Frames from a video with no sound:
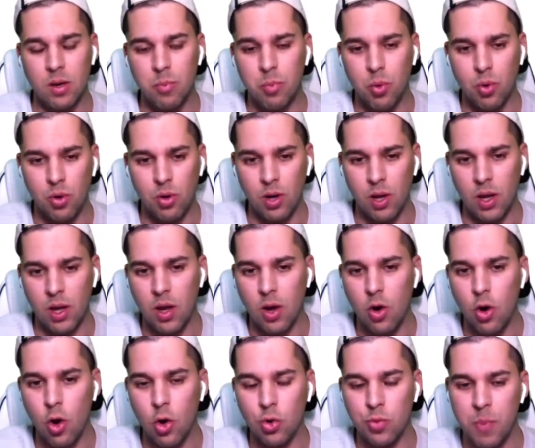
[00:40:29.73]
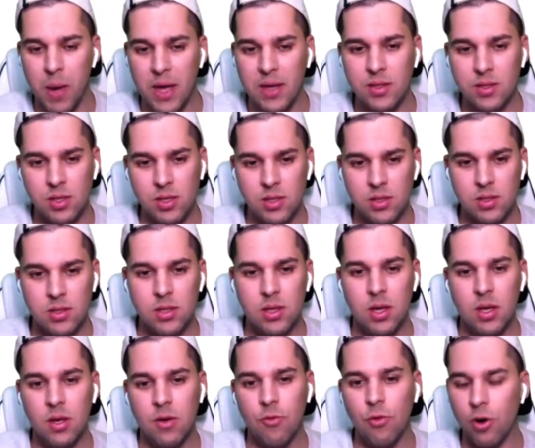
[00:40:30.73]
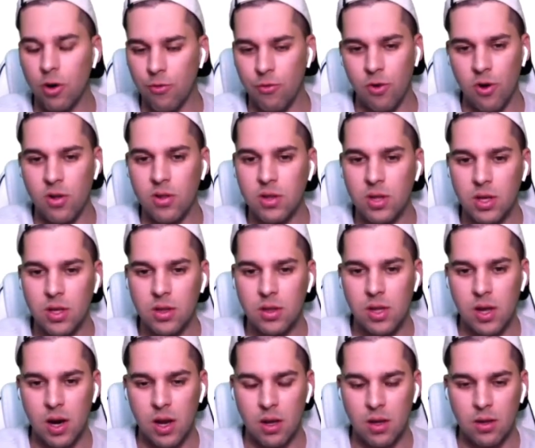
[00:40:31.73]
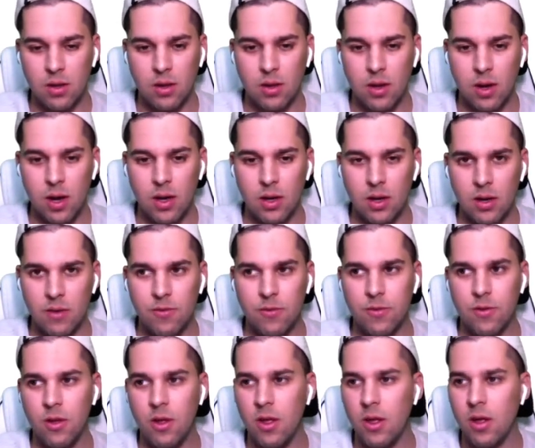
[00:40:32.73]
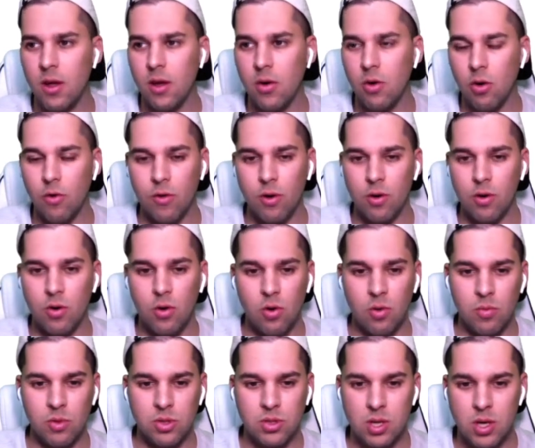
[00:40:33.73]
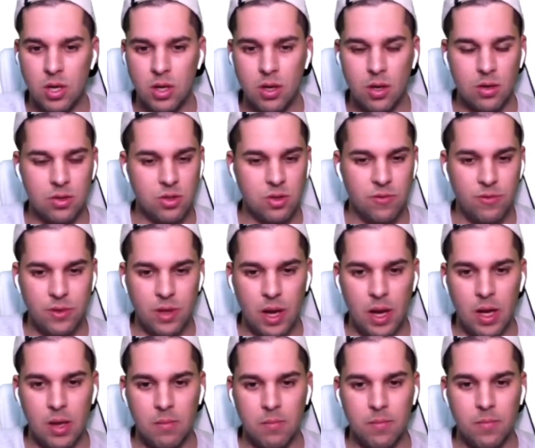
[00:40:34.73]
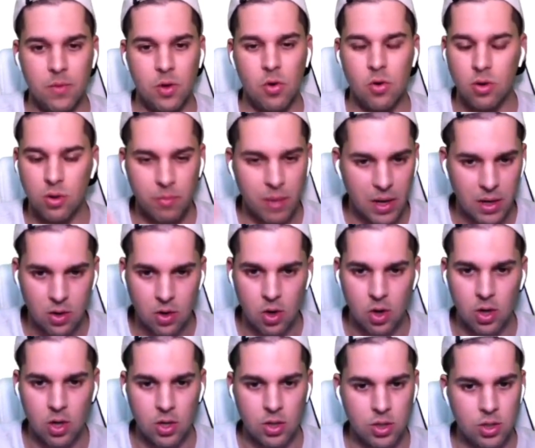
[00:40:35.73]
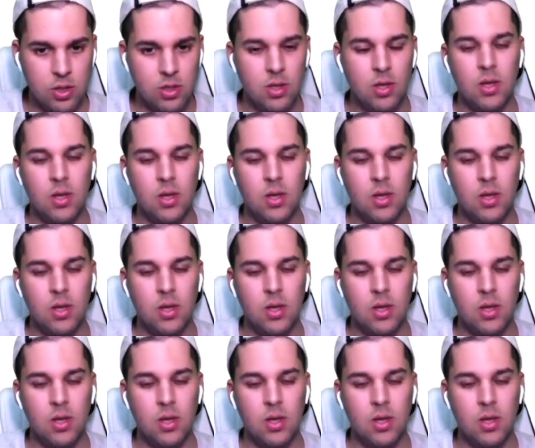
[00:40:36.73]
like code bases for a front end that I kind of, over almost 3 years of time, all my knowledge,